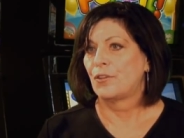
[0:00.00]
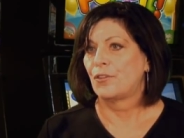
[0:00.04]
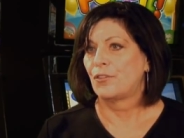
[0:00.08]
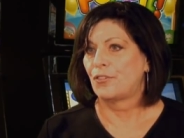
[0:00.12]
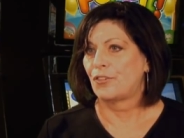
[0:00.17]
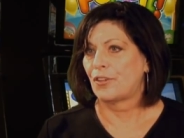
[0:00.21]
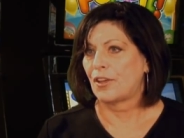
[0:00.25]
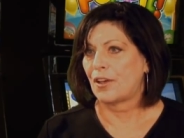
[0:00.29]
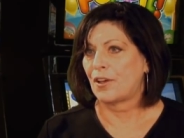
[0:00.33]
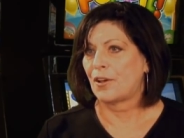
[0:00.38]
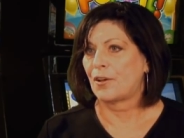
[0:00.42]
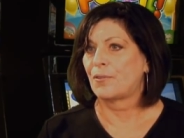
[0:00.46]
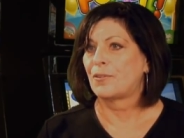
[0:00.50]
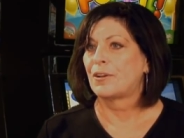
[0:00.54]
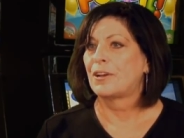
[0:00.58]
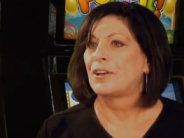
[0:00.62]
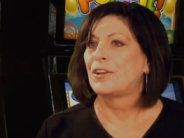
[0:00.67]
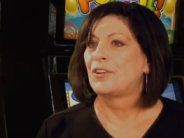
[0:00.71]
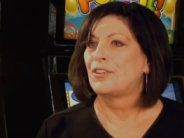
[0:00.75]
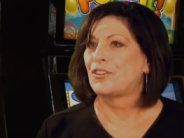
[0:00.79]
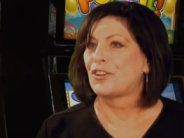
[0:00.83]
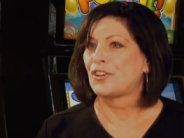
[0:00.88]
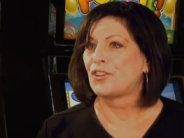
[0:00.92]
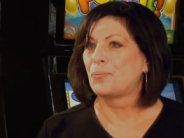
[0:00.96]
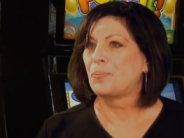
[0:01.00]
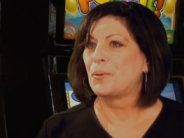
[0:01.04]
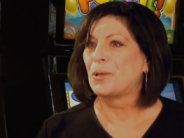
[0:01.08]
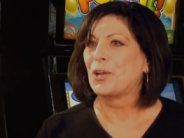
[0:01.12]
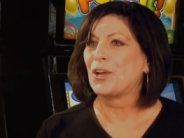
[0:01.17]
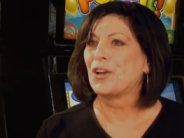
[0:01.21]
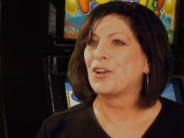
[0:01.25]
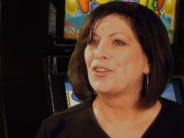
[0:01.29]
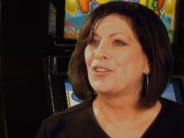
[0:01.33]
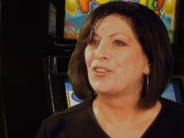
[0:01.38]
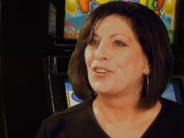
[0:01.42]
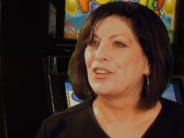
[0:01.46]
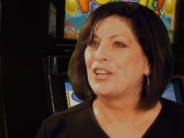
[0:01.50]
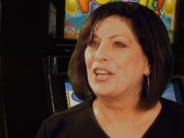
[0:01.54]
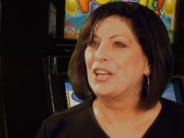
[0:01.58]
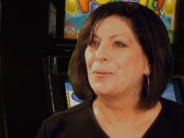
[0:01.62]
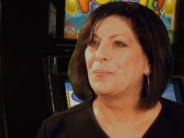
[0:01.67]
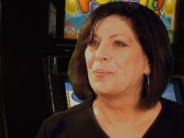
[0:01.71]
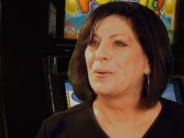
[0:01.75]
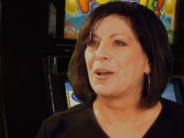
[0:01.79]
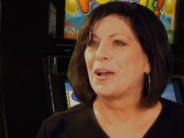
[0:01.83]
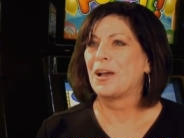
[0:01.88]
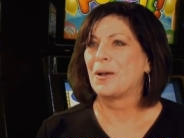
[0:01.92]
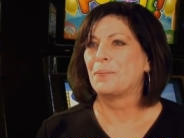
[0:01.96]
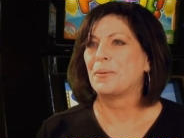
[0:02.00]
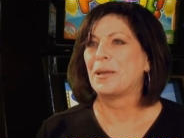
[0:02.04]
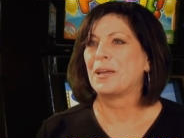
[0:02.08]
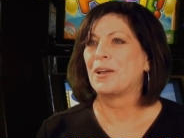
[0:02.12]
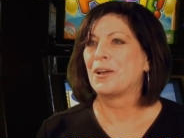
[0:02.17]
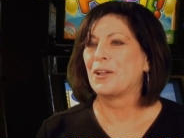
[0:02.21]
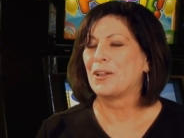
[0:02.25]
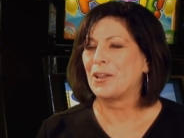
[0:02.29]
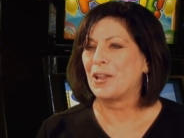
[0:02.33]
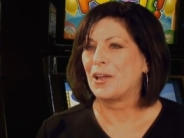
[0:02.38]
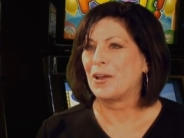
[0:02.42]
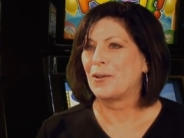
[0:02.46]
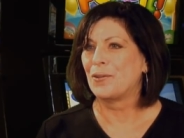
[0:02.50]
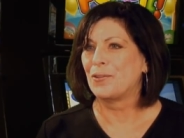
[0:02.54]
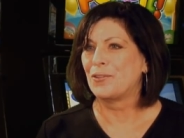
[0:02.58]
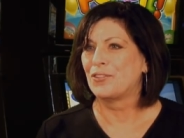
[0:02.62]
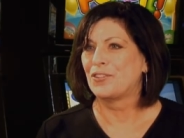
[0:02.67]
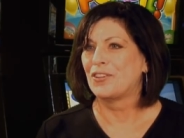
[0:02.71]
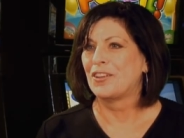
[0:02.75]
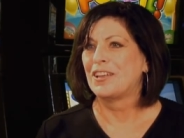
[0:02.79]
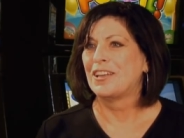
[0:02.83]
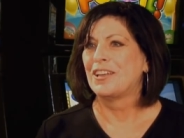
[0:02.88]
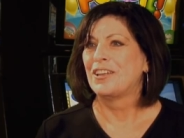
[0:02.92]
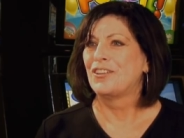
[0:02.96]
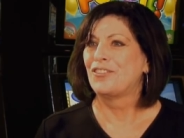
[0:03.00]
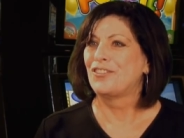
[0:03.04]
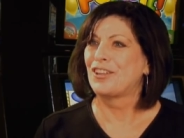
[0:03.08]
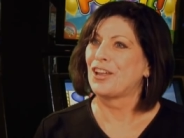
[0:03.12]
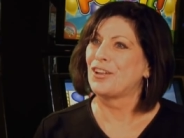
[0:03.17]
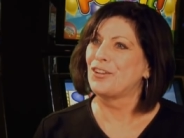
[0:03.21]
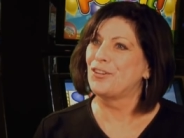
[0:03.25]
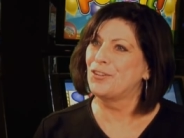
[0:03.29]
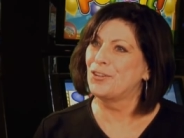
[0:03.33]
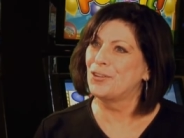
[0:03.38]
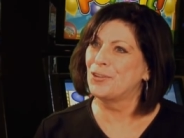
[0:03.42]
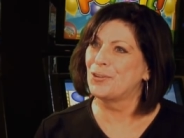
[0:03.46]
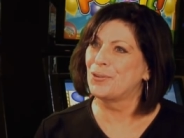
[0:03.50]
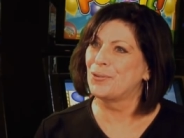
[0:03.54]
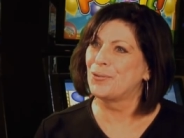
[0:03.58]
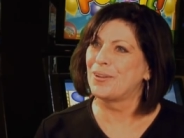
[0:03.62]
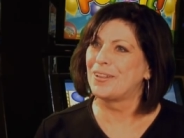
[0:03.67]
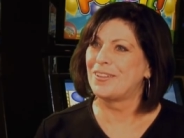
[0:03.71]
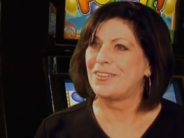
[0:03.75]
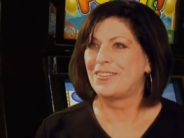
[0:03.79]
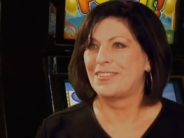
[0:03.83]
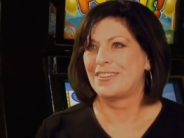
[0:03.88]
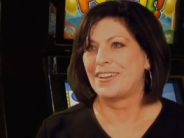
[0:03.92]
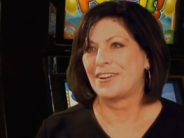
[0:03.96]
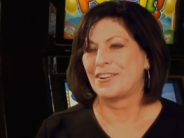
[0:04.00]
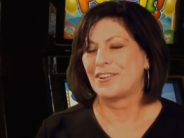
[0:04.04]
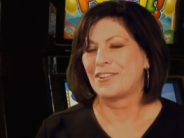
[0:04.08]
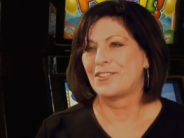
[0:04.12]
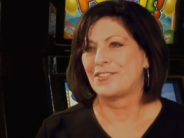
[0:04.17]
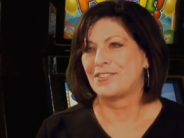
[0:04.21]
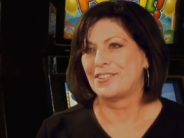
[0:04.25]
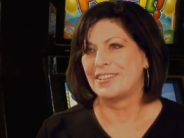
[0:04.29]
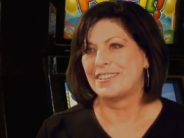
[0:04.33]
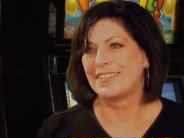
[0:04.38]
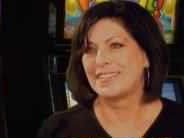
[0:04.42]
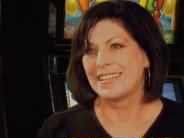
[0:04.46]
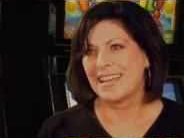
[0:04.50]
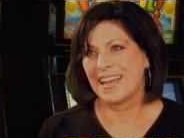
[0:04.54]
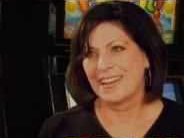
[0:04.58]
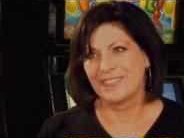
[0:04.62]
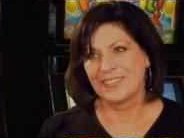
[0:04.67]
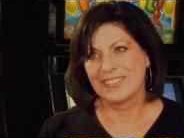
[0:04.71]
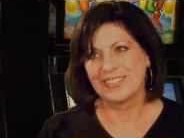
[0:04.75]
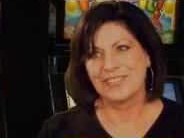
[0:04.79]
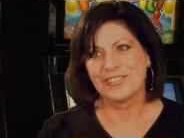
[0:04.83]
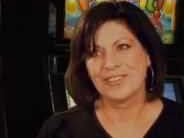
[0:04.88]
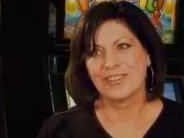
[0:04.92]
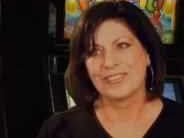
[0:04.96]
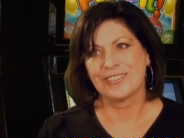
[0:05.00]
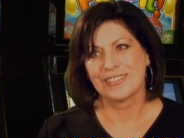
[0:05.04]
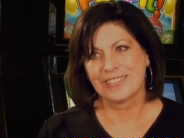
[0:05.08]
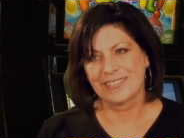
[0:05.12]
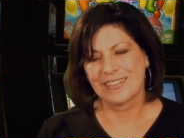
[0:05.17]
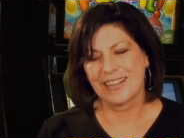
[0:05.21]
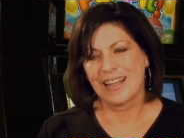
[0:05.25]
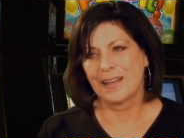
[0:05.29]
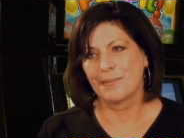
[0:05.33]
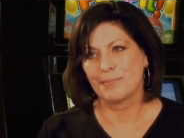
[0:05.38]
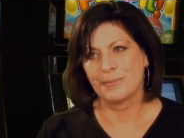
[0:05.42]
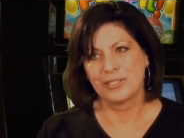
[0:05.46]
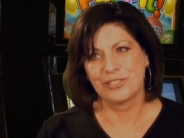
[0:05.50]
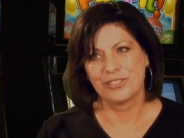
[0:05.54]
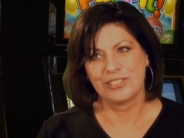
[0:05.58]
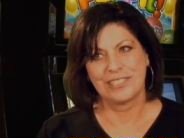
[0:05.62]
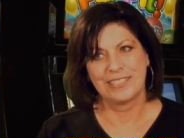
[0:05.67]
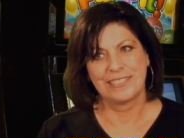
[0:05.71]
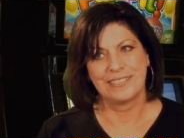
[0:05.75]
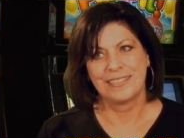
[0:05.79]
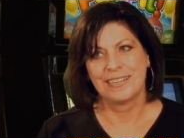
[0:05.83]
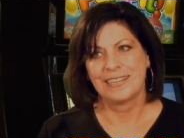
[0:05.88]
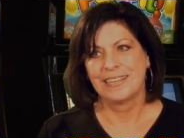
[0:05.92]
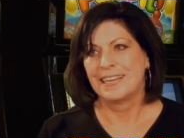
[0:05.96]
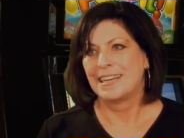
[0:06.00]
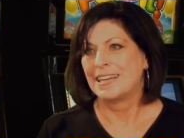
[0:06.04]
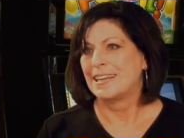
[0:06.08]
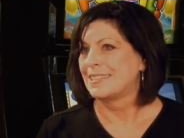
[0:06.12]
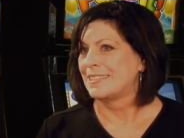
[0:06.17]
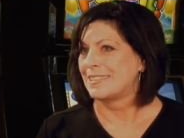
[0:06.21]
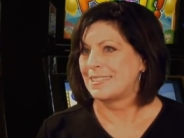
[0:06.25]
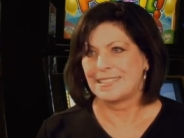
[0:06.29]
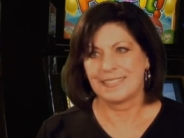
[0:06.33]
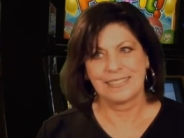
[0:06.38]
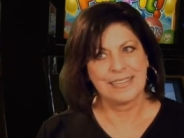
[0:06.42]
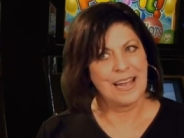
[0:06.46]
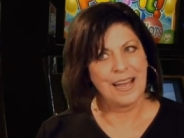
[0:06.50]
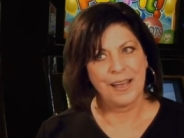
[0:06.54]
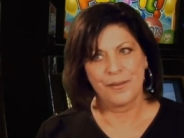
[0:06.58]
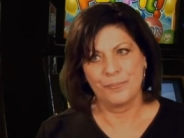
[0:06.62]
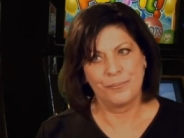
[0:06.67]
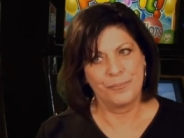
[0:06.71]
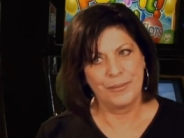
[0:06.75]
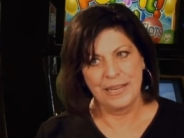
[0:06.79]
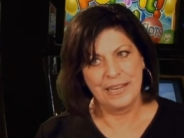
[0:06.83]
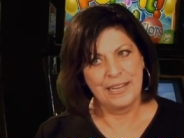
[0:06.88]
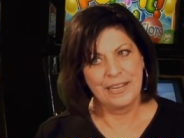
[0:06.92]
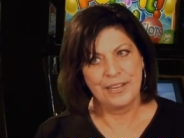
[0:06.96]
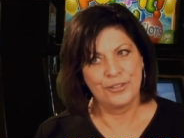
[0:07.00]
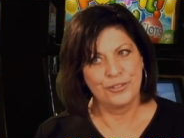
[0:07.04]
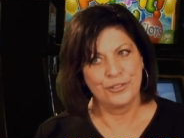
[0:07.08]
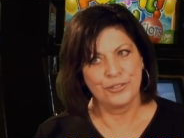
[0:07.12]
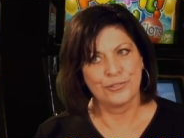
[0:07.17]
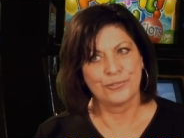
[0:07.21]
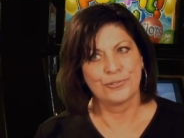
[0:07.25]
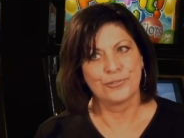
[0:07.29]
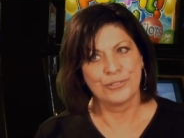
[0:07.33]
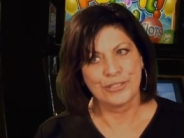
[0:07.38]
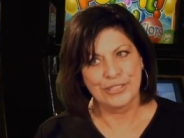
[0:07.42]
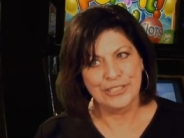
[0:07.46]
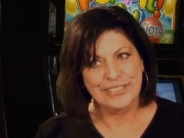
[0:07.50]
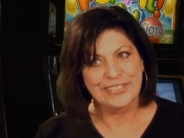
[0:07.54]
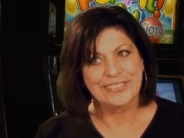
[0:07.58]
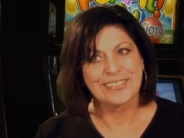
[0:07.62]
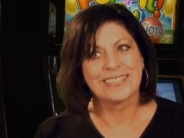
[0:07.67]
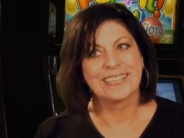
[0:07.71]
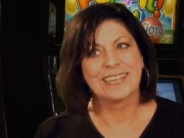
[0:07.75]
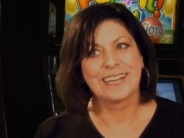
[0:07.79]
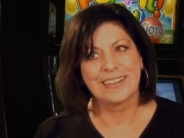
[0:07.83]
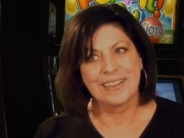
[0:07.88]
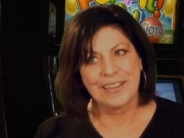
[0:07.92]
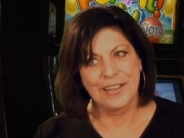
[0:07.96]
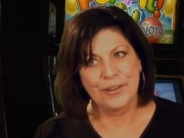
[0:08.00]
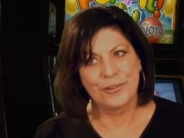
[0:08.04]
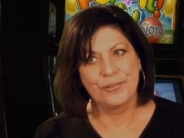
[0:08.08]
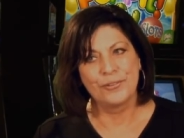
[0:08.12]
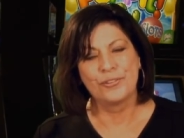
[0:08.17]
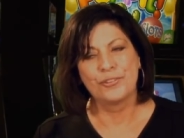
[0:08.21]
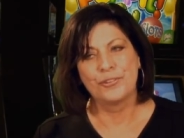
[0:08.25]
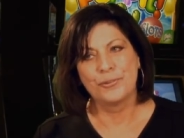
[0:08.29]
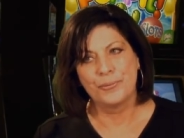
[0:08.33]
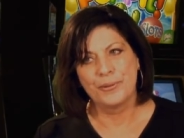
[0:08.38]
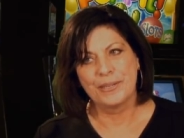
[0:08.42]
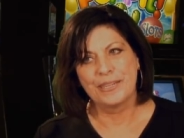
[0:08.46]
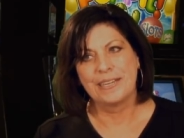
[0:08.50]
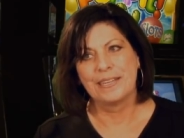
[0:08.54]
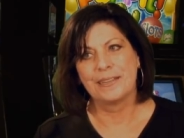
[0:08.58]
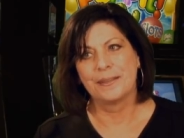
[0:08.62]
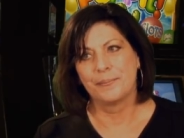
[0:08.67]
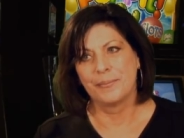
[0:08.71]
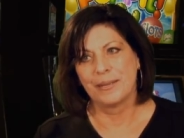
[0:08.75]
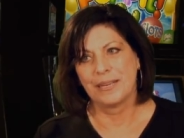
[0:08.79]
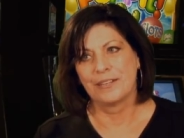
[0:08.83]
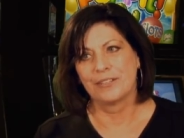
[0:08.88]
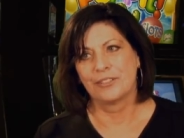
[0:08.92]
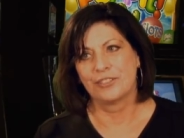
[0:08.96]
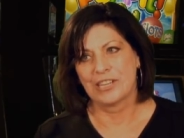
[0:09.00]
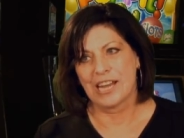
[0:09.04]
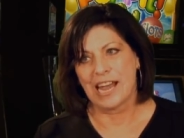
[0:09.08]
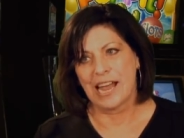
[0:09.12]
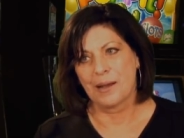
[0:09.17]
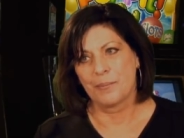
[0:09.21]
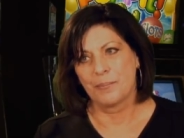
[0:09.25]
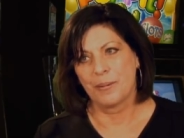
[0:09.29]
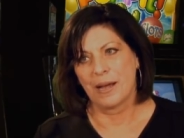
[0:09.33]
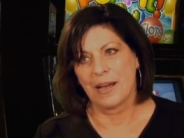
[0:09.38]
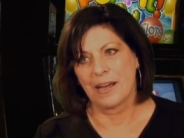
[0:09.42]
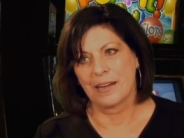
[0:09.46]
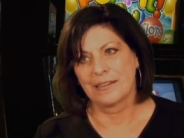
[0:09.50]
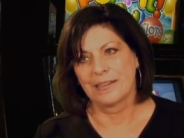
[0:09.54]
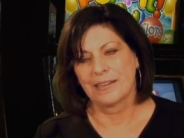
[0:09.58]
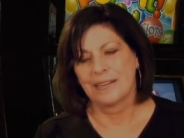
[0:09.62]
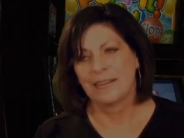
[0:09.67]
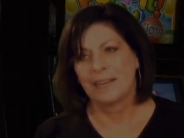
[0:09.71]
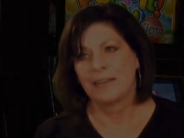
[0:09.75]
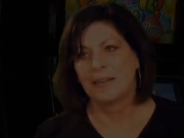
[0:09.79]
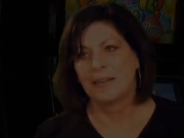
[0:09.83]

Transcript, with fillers: So just because you keep coming close, say two instead of three sevens on a slot machine, does not mean you're really close to winning the big jackpot.